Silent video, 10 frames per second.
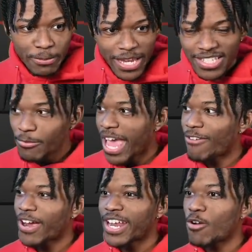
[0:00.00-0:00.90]
picks that we
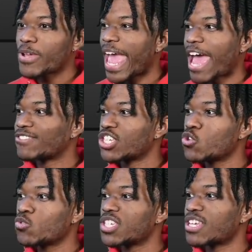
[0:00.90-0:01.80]
have right now, we have to
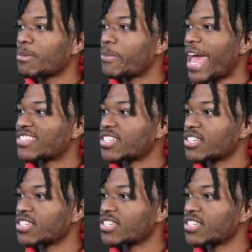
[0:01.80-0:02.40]
use to some capacity.